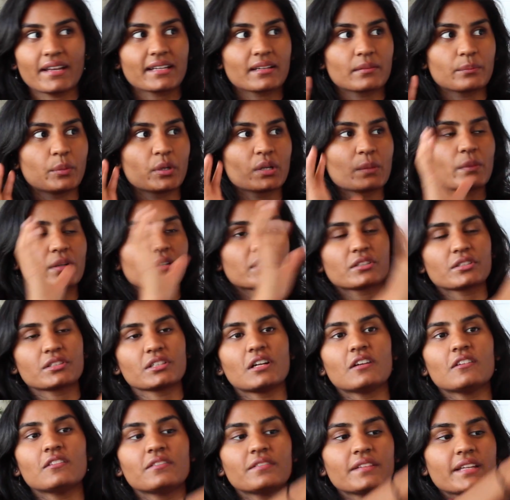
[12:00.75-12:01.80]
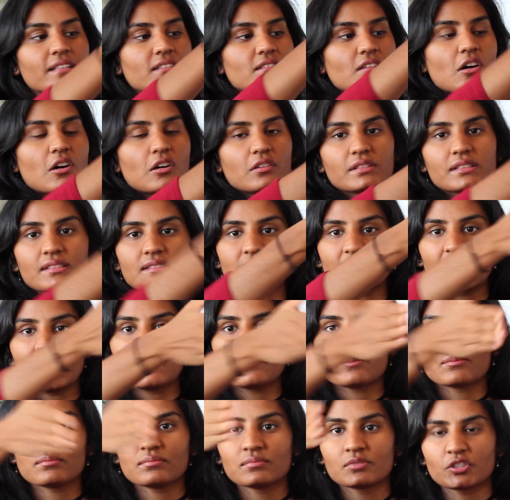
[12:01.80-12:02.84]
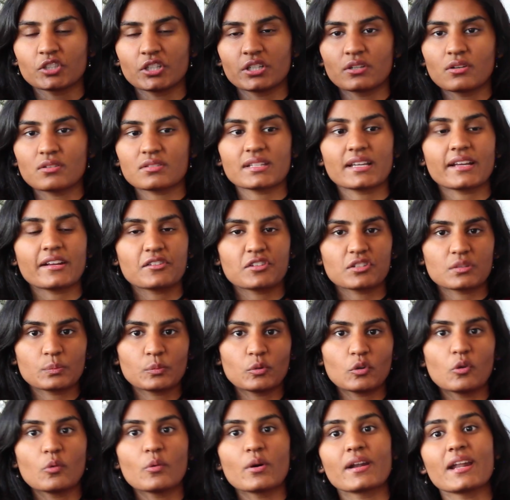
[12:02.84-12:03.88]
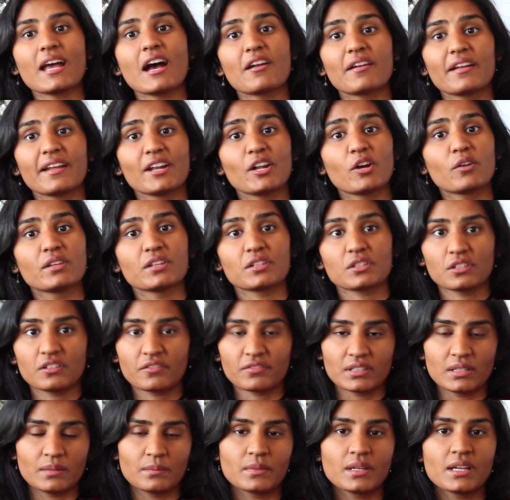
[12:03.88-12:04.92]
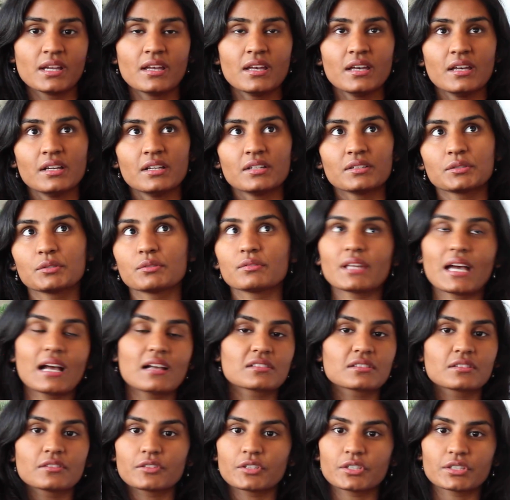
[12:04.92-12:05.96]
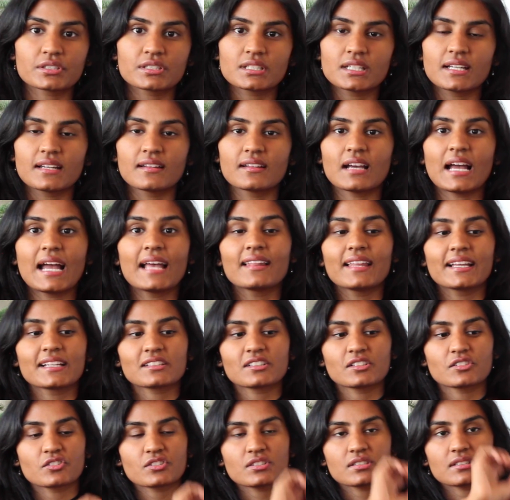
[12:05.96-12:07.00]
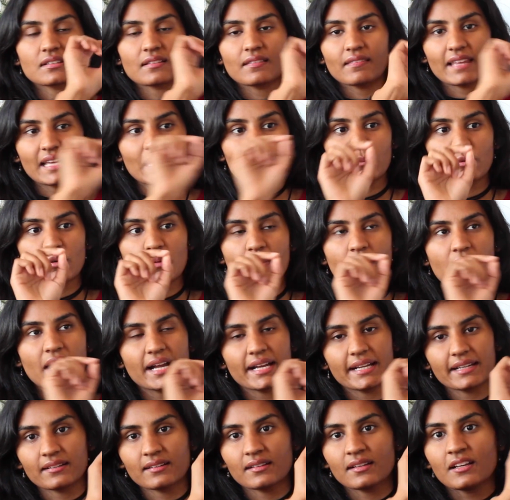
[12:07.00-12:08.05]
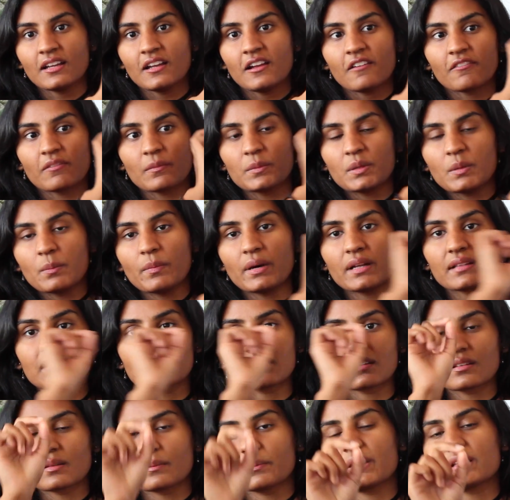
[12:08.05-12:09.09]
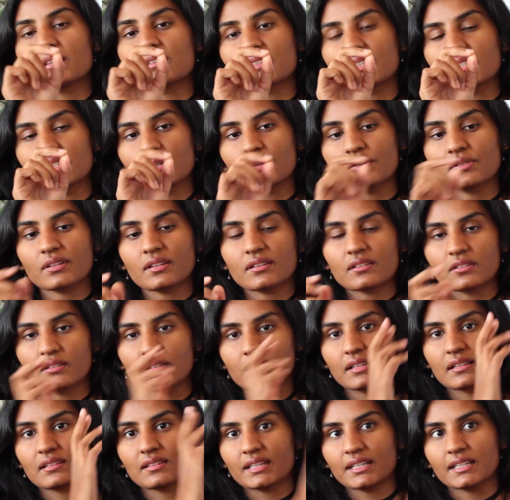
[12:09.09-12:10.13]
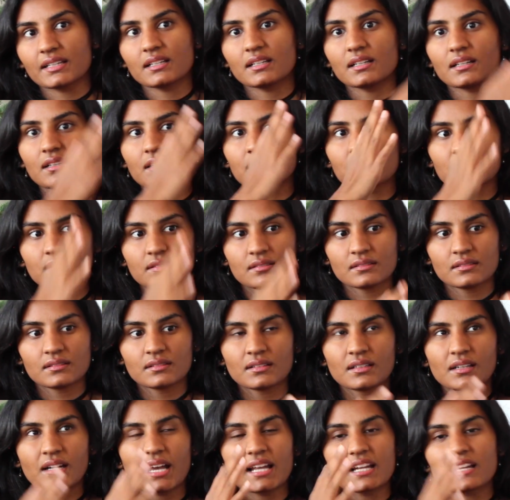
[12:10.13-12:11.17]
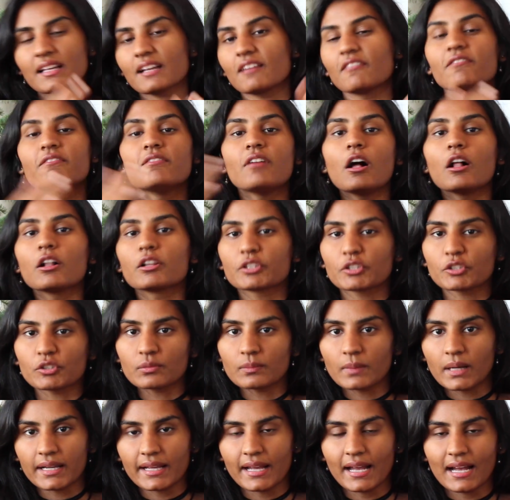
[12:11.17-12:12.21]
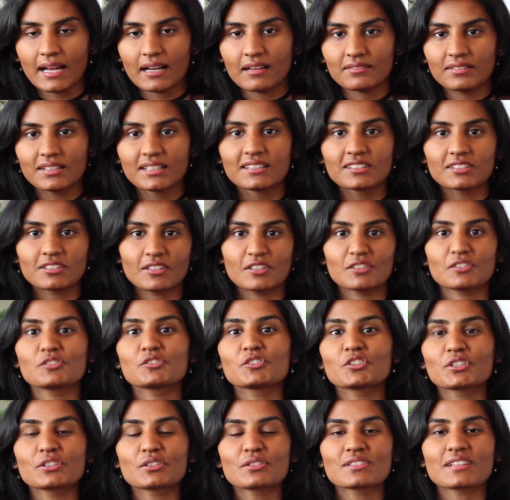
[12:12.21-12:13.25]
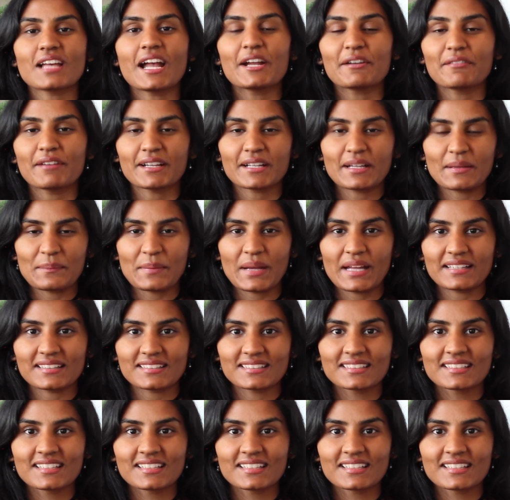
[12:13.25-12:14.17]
I could put them on a shelf that's all the same journals, I could just pull one out. I know this is from 2013. I like to just label mine from the months to the months I use it, so then it's like a kind of like a volume I have. So that's the journals I recommend.